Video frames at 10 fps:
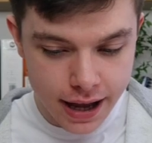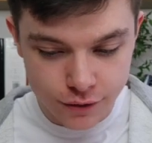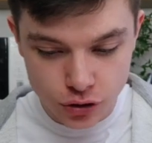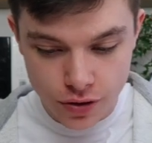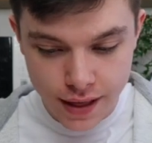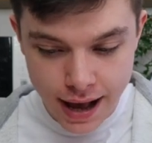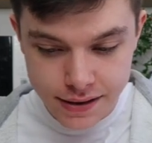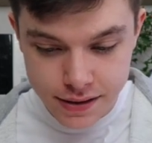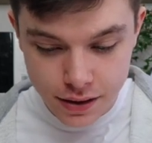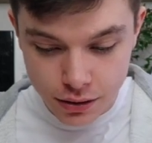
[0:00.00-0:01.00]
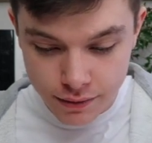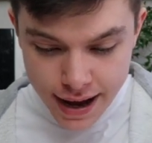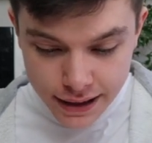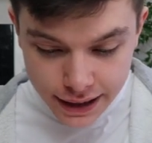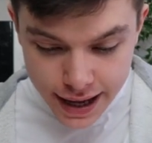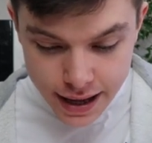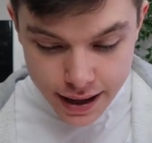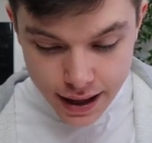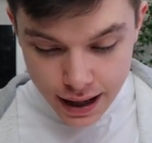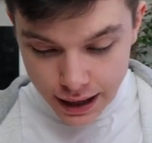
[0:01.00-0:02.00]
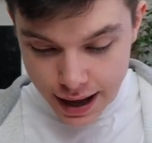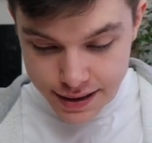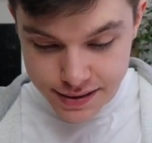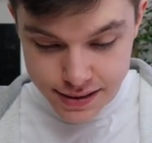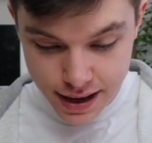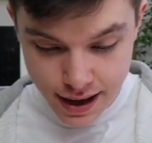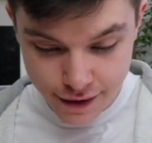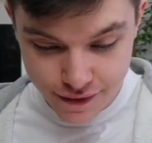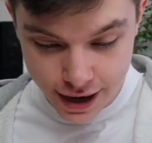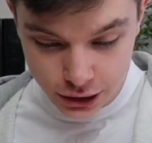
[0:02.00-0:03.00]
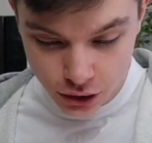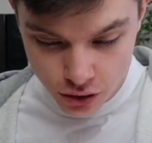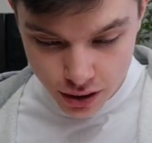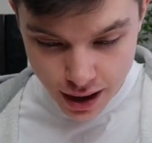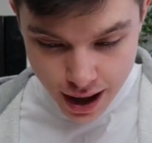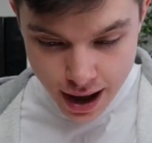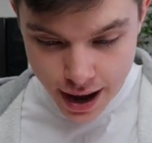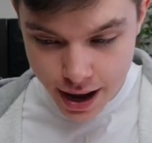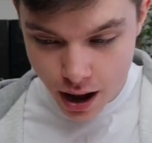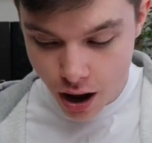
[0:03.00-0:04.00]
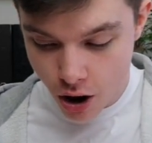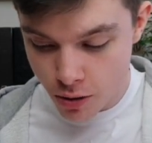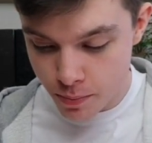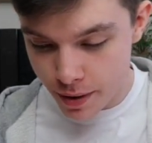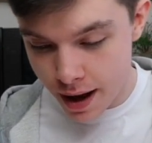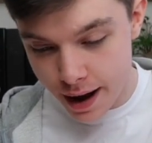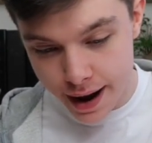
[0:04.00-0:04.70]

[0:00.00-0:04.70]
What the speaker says: have done that correctly. Let's have a look. I hope I